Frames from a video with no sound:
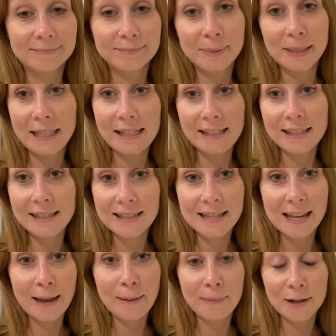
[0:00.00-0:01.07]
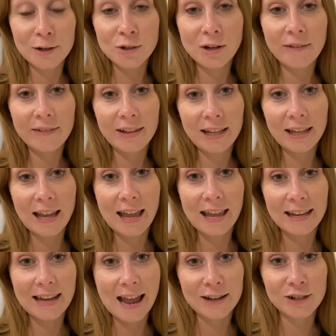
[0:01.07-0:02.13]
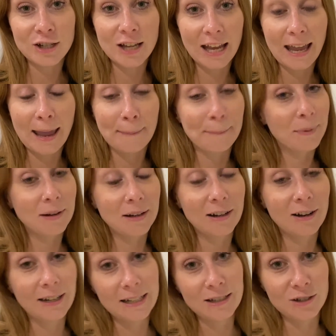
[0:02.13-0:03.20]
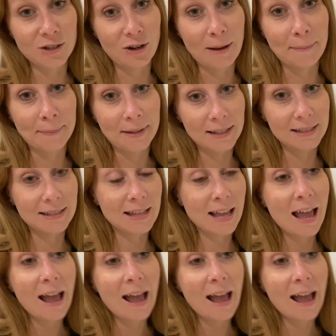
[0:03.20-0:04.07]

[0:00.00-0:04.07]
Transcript: please take a picture of it and hashtag it and put it on Instagram, because